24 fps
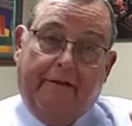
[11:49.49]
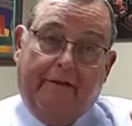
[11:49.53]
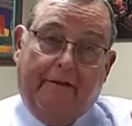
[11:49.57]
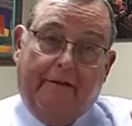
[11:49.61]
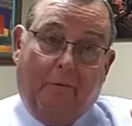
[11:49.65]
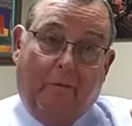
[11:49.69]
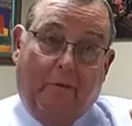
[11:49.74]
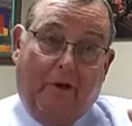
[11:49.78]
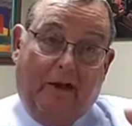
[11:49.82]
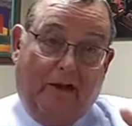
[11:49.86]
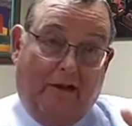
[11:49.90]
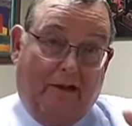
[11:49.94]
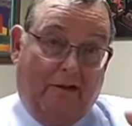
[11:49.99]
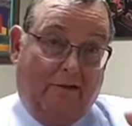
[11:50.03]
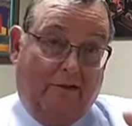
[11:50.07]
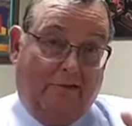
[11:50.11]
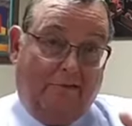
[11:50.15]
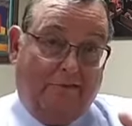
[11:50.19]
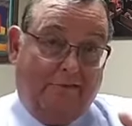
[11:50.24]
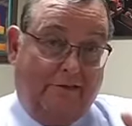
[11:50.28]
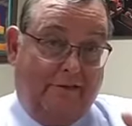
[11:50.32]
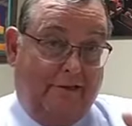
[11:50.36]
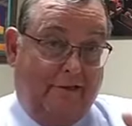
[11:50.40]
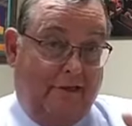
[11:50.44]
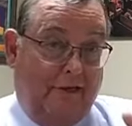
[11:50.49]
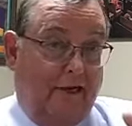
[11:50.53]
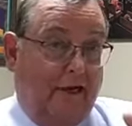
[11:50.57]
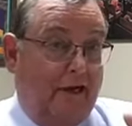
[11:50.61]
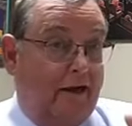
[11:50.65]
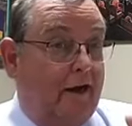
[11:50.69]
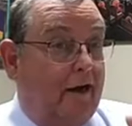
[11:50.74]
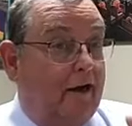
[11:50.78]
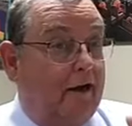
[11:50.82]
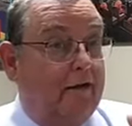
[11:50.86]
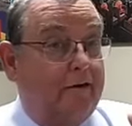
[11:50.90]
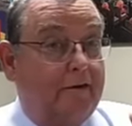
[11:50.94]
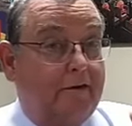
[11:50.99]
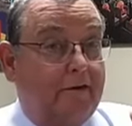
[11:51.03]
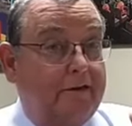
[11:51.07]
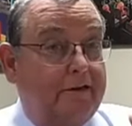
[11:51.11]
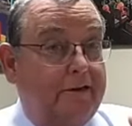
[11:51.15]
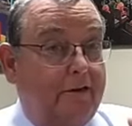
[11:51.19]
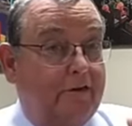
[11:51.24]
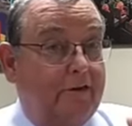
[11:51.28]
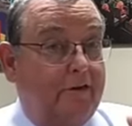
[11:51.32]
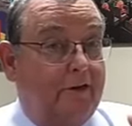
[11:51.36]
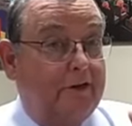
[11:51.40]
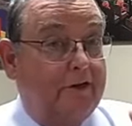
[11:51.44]
Well, yeah,
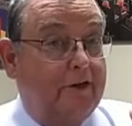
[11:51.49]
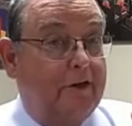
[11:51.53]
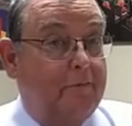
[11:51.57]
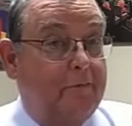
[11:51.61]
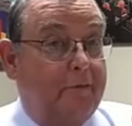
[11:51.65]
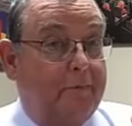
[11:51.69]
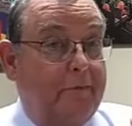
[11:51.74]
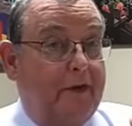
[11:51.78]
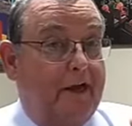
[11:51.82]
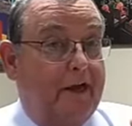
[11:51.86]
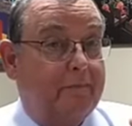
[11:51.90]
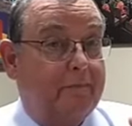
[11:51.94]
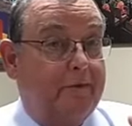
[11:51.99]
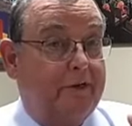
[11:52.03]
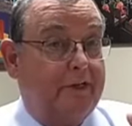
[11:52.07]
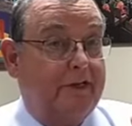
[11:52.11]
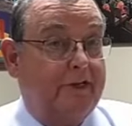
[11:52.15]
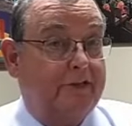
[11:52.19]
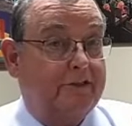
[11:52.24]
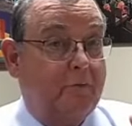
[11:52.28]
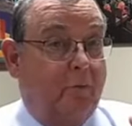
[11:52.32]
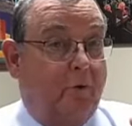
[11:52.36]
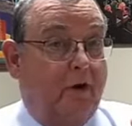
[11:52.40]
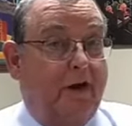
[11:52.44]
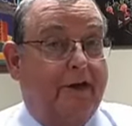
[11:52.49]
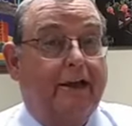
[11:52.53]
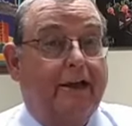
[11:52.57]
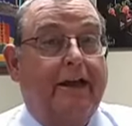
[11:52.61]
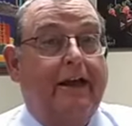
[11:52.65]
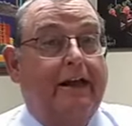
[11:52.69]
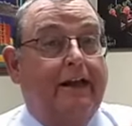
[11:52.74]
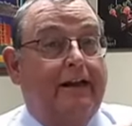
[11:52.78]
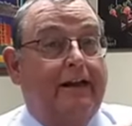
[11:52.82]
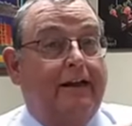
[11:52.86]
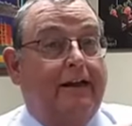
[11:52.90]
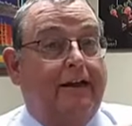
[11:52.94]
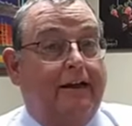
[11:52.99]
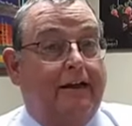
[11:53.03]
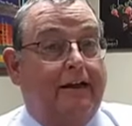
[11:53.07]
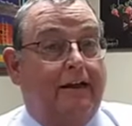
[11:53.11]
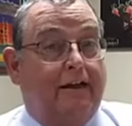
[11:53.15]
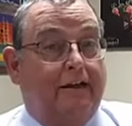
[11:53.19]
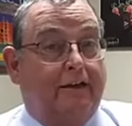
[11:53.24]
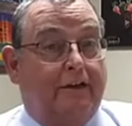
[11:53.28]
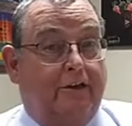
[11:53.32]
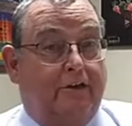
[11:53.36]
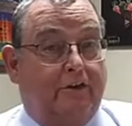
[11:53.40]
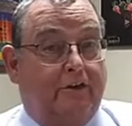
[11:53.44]
you're not coming back, but guess what?
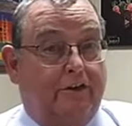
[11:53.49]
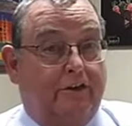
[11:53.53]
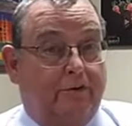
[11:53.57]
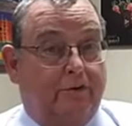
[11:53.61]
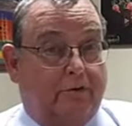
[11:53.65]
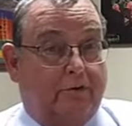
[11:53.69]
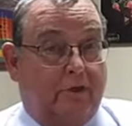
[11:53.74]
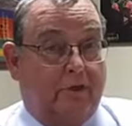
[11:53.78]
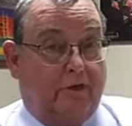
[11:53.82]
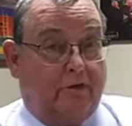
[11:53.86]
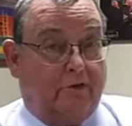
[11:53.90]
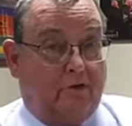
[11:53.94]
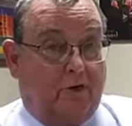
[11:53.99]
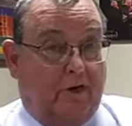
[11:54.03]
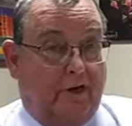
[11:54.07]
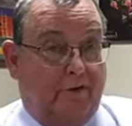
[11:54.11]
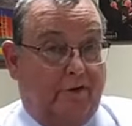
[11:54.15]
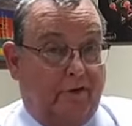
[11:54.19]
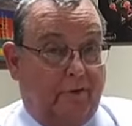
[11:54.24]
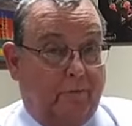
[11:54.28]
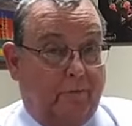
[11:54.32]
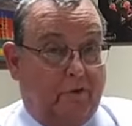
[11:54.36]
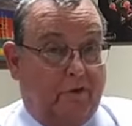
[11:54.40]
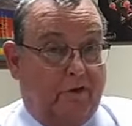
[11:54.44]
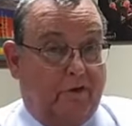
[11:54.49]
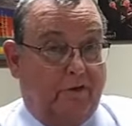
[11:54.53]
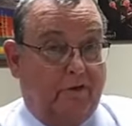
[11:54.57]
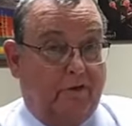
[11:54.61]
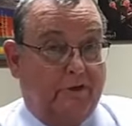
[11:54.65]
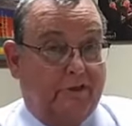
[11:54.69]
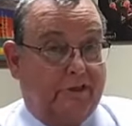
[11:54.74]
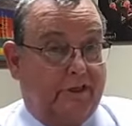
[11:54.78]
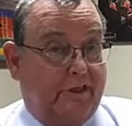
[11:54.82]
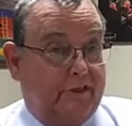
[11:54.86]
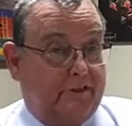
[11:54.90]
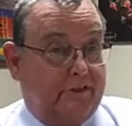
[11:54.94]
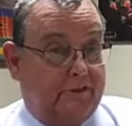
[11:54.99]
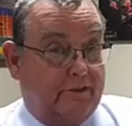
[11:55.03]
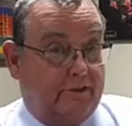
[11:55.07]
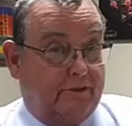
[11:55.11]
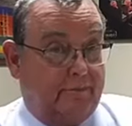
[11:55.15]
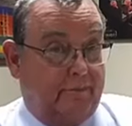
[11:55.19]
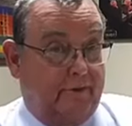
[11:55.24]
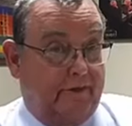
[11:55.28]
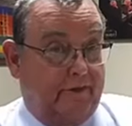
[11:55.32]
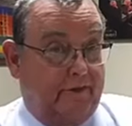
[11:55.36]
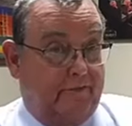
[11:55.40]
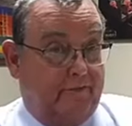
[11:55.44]
Your Utah driving privilege gets
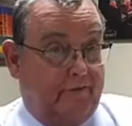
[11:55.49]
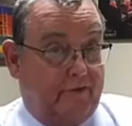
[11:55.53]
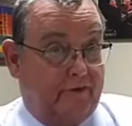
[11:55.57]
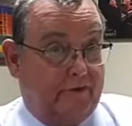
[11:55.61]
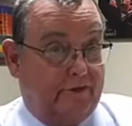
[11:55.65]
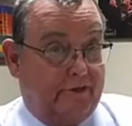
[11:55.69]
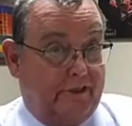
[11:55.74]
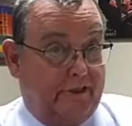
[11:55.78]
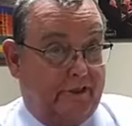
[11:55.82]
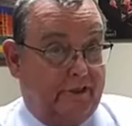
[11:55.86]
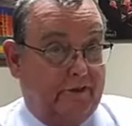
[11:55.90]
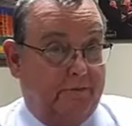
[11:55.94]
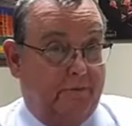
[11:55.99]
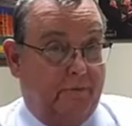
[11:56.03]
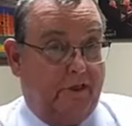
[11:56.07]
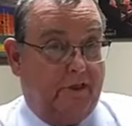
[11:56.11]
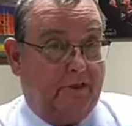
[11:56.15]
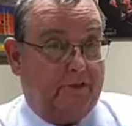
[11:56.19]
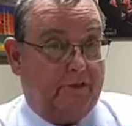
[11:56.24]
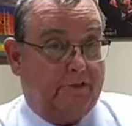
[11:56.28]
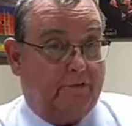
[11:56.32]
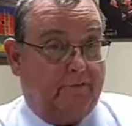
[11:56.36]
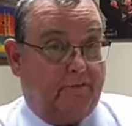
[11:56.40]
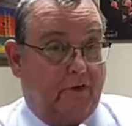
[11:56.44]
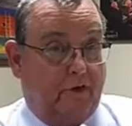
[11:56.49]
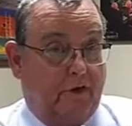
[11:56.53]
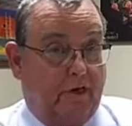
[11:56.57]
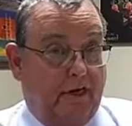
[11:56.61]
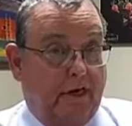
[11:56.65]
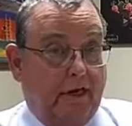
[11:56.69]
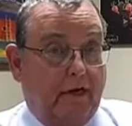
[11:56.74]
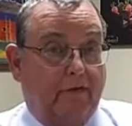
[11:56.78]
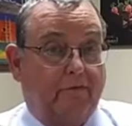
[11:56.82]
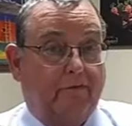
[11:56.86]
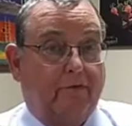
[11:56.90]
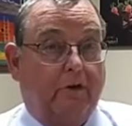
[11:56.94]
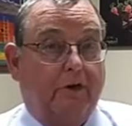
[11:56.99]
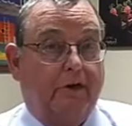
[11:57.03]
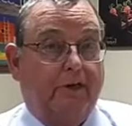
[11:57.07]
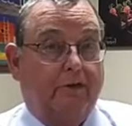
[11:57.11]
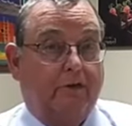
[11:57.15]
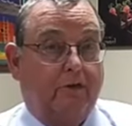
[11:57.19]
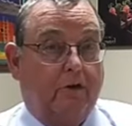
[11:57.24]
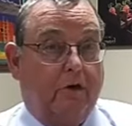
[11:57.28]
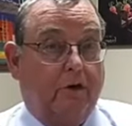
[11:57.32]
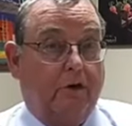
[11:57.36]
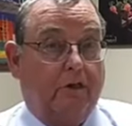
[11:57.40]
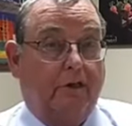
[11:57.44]
suspended for 6 months for every
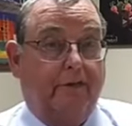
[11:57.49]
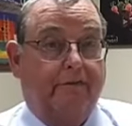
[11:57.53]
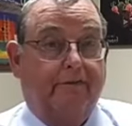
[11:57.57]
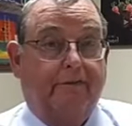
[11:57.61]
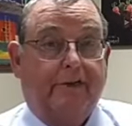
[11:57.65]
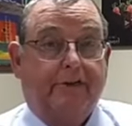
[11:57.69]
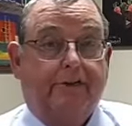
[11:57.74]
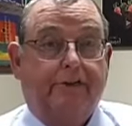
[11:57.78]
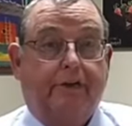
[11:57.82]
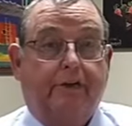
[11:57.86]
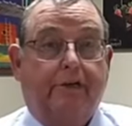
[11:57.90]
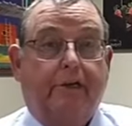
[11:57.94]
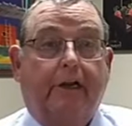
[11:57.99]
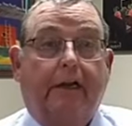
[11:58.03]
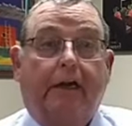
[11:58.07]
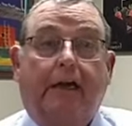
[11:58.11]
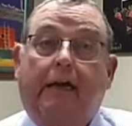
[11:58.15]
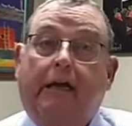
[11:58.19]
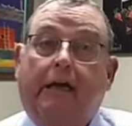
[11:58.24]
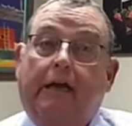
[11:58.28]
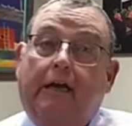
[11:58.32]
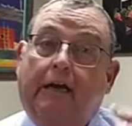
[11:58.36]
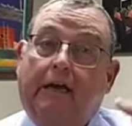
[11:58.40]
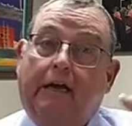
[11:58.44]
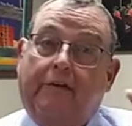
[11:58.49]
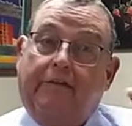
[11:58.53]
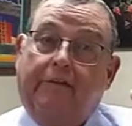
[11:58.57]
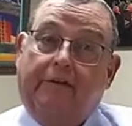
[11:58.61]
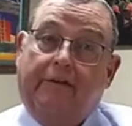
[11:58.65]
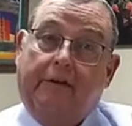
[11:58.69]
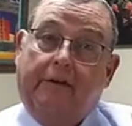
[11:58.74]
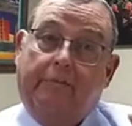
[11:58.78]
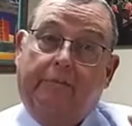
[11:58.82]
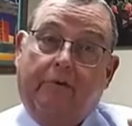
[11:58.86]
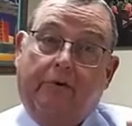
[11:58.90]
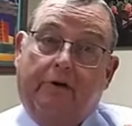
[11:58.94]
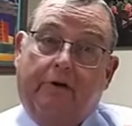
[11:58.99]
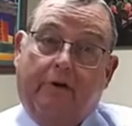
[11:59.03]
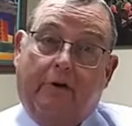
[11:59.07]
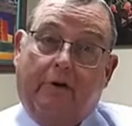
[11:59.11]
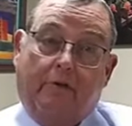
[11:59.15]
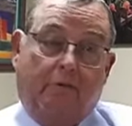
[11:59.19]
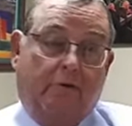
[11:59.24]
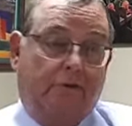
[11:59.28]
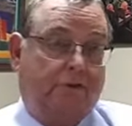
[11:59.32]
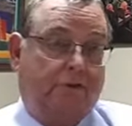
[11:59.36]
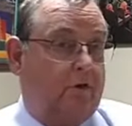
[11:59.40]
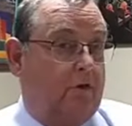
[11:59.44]
drug conviction. And then they put it on
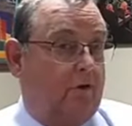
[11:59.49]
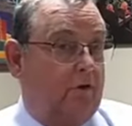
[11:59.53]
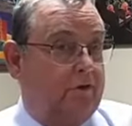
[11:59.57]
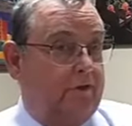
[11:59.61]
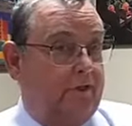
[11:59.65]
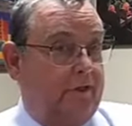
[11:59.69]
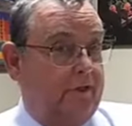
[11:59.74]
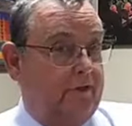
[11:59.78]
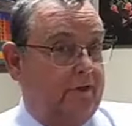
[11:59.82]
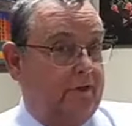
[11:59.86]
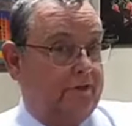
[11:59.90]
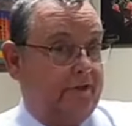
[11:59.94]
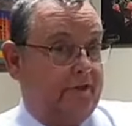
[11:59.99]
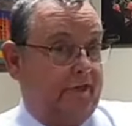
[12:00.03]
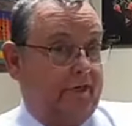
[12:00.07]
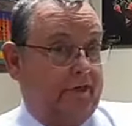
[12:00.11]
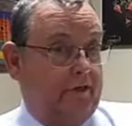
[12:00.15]
what's called the Interstate